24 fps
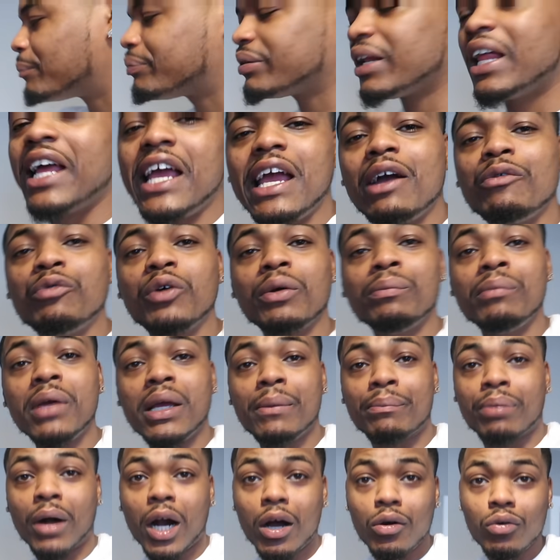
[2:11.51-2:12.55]
playing with me,
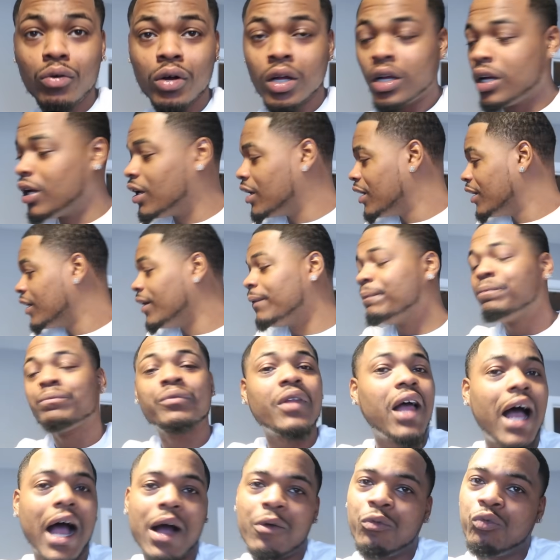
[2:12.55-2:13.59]
bro.
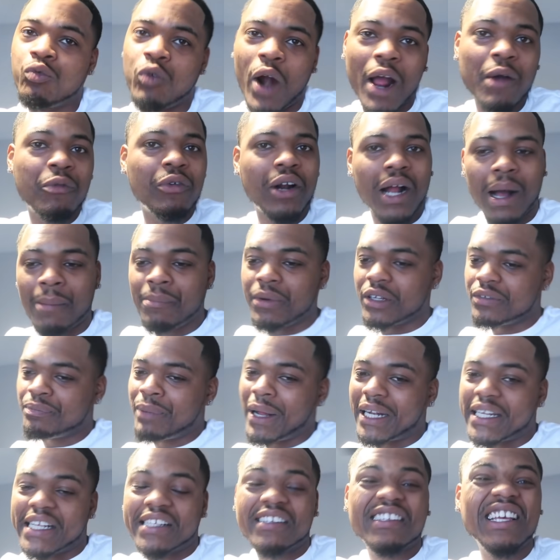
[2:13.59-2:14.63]
Right when I'm
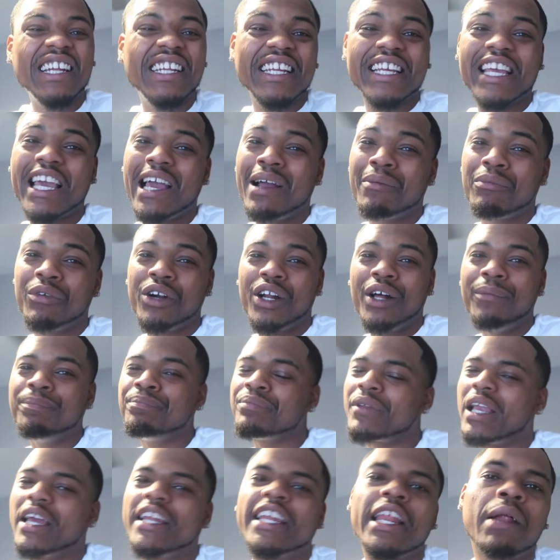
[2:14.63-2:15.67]
about to set the camera up
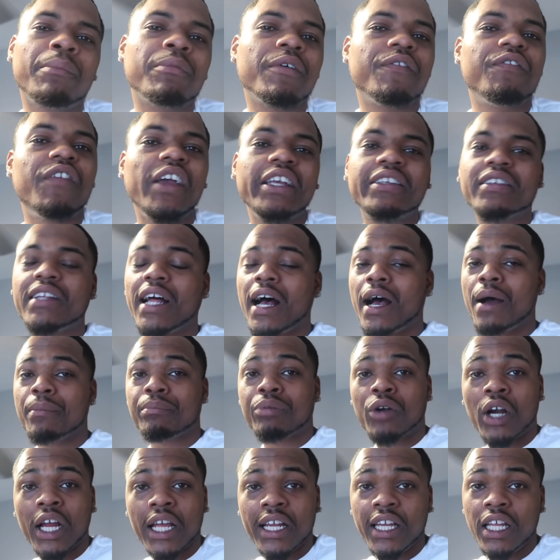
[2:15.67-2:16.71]
and then I'm gonna FaceTime
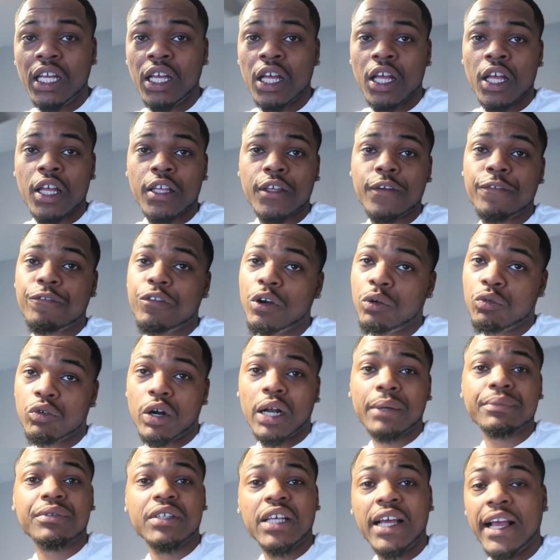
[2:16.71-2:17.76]
Brandy. You feel what
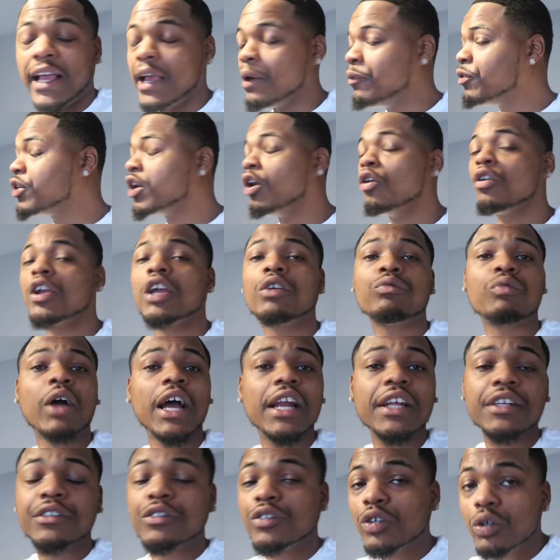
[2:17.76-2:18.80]
I'm saying? And we gonna get
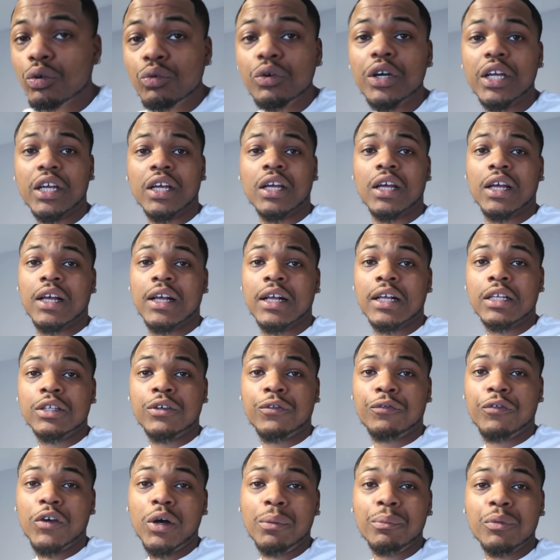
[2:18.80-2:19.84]
right into it. You
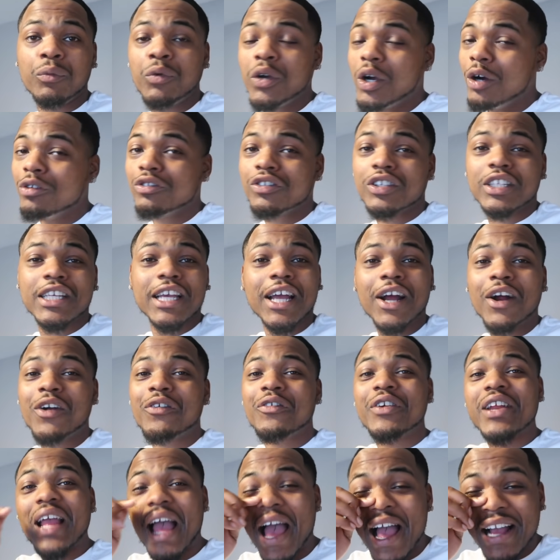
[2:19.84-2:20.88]
feel me? We gonna just get her
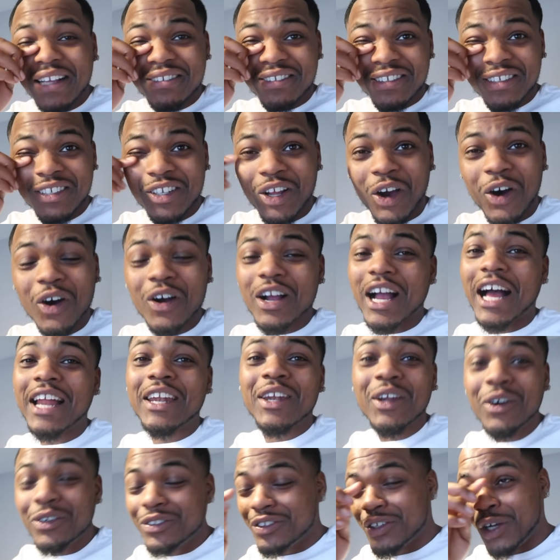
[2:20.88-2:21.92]
reaction, dog. I
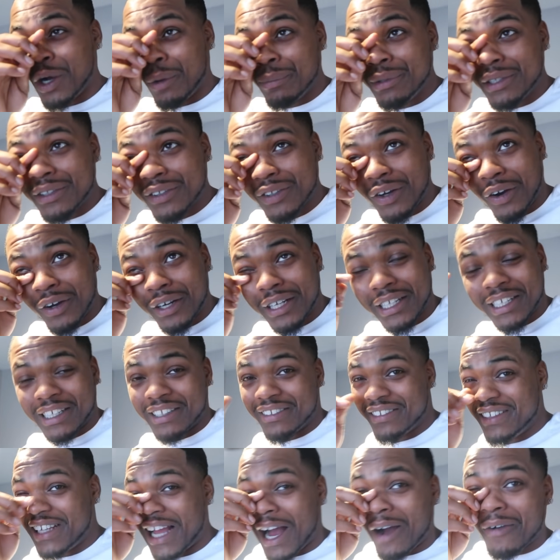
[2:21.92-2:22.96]
know she gonna be salty
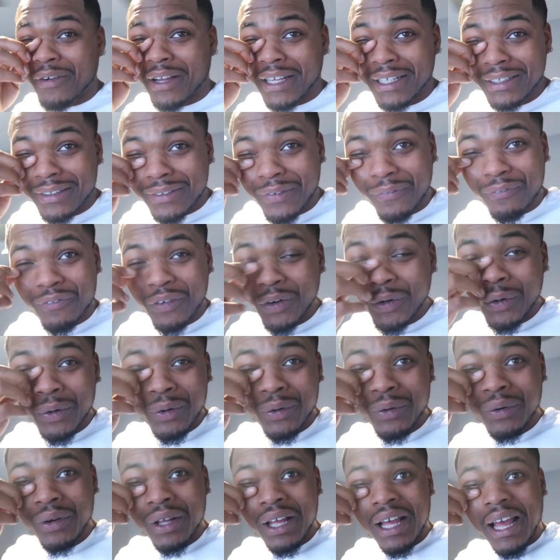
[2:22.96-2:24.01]
because she out getting some
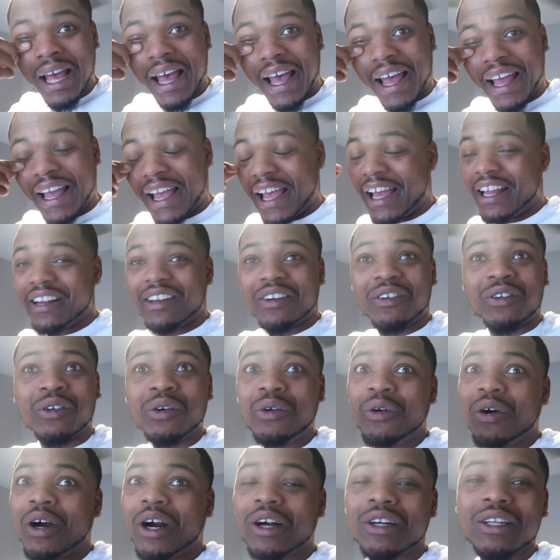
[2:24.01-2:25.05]
food and
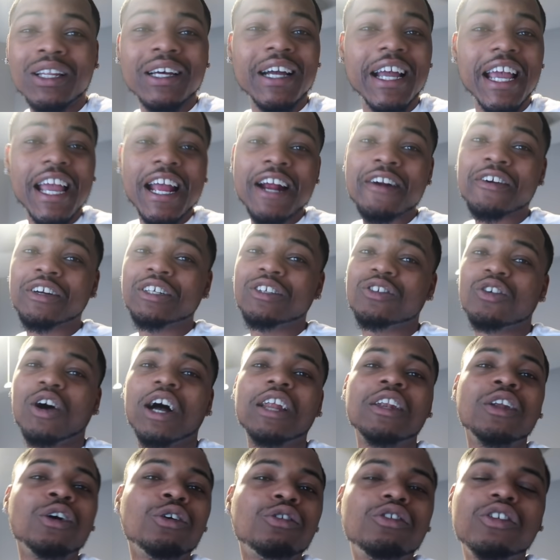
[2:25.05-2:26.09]
doing her little errands. So
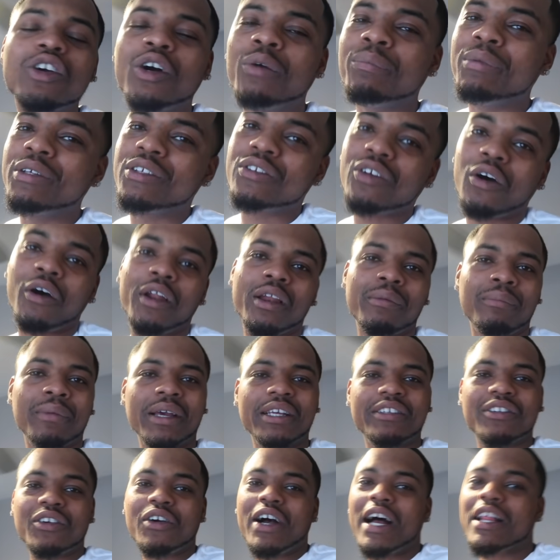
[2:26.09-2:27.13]
I know she gonna be salty,
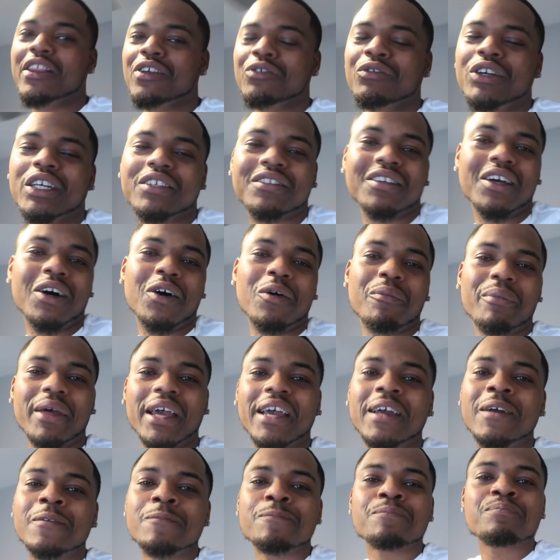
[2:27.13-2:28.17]
man. She gonna have to rush home,
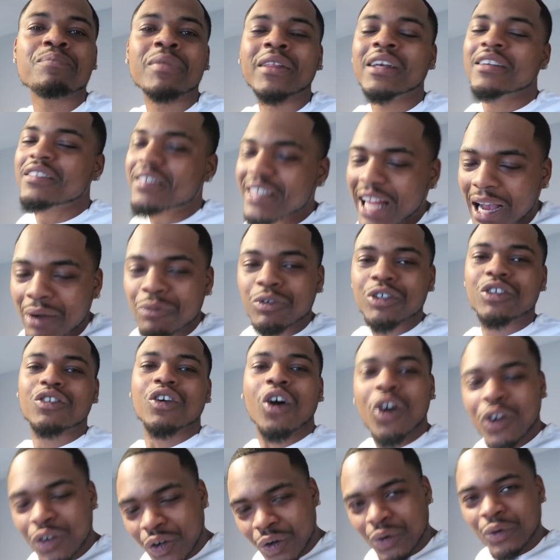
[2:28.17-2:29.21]
man. Stop what
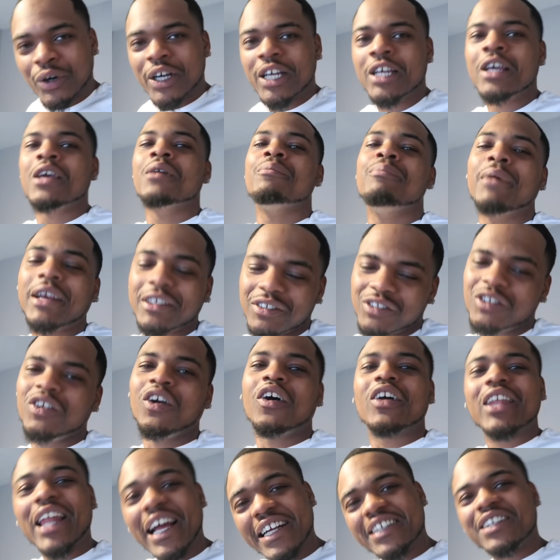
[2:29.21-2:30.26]
y'all doing. Make sure
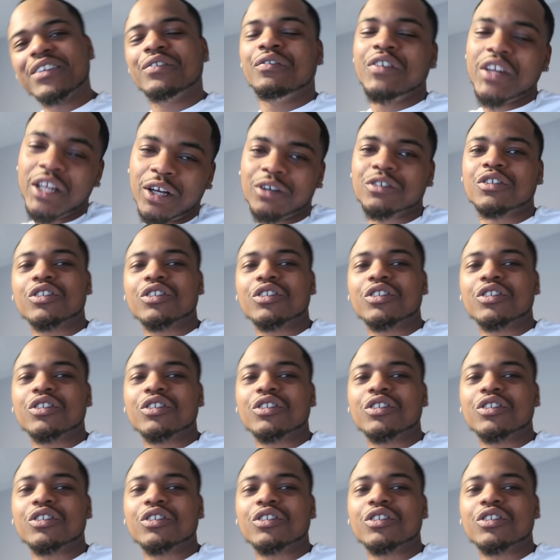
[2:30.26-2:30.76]
y'all like this video,